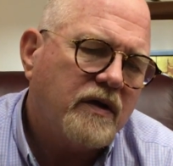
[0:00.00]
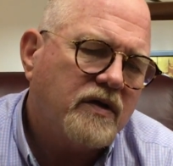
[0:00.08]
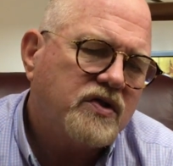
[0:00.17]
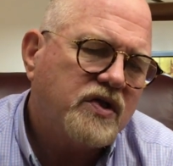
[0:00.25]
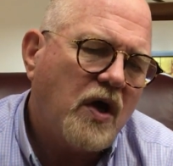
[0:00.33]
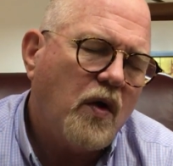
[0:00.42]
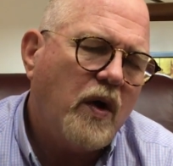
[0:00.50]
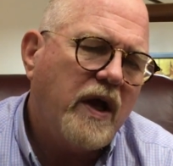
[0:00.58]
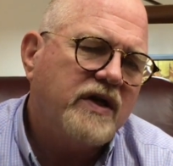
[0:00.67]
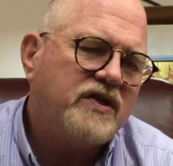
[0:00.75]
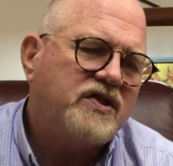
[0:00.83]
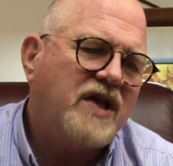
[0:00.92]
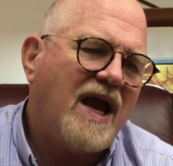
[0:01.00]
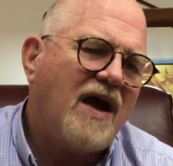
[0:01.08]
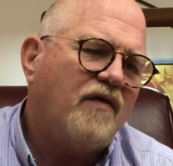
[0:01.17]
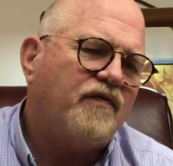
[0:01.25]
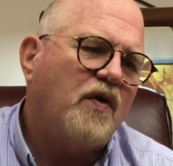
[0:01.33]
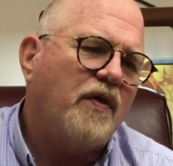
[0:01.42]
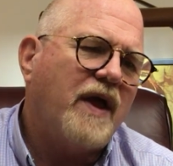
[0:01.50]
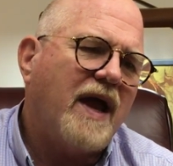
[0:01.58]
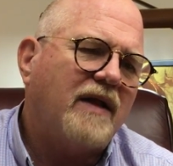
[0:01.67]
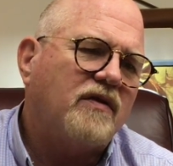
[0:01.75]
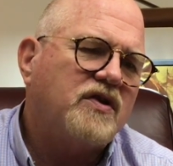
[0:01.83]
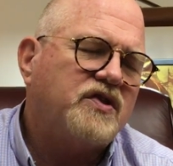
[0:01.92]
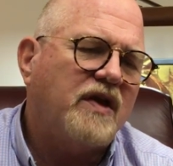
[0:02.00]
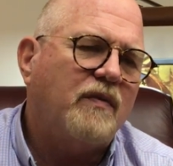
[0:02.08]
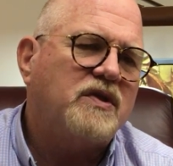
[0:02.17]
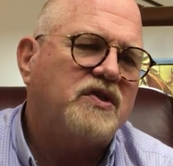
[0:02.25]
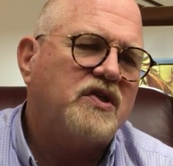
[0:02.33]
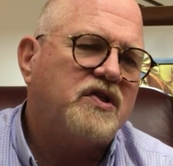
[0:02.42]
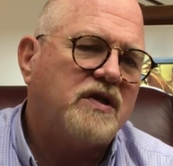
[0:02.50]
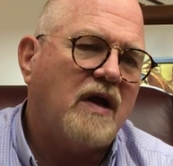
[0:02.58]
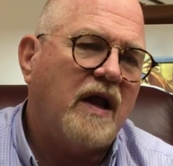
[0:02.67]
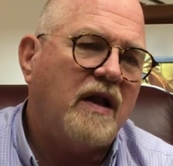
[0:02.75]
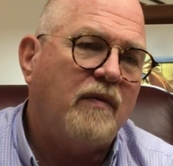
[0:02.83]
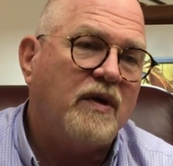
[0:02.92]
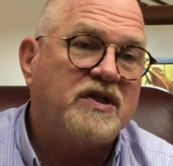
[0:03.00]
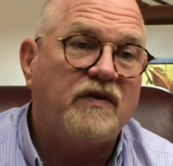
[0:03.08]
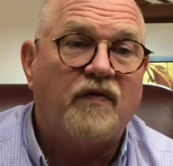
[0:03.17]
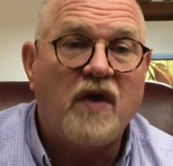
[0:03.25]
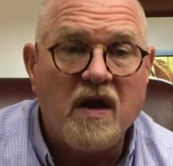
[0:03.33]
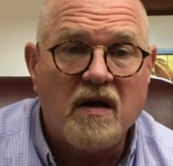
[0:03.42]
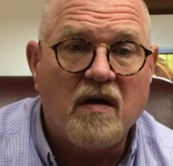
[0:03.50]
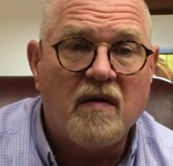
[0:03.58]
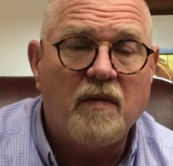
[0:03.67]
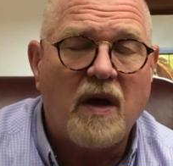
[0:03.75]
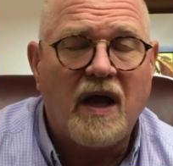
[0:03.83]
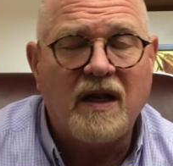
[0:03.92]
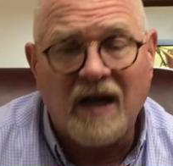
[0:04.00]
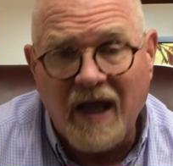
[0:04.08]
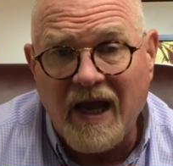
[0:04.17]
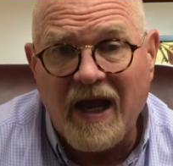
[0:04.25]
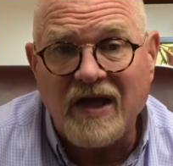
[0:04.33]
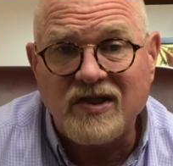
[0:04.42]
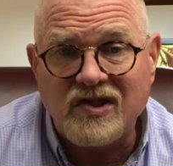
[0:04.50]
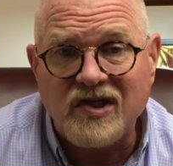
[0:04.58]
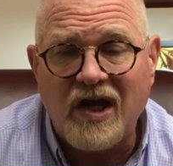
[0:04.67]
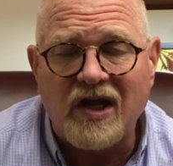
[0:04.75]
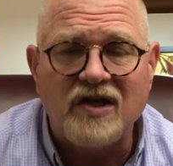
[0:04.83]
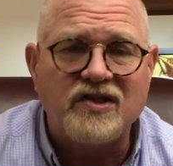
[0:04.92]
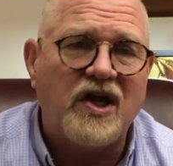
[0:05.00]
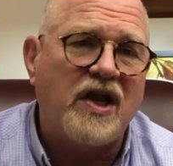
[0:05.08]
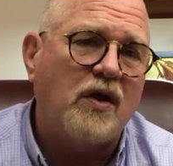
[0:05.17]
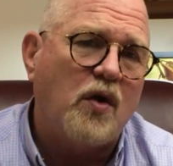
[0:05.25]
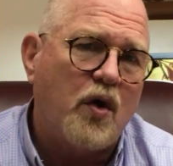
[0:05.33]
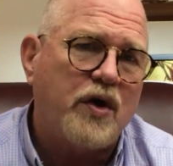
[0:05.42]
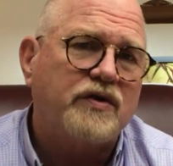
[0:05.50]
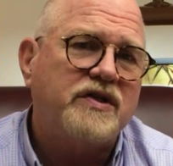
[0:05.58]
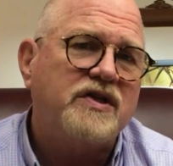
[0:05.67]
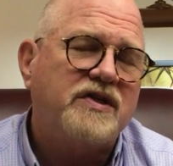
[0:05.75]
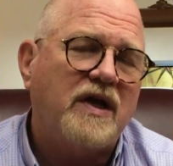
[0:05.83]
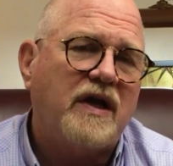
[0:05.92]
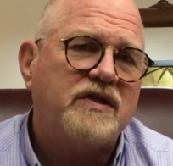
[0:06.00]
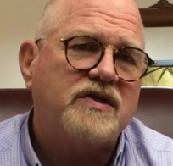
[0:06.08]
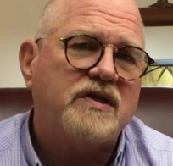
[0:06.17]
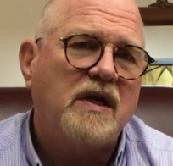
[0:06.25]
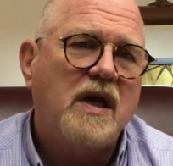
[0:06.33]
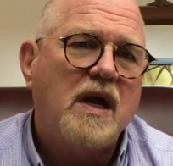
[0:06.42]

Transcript: So it is doubtful that this image is an image of him unless it is a loyalty test.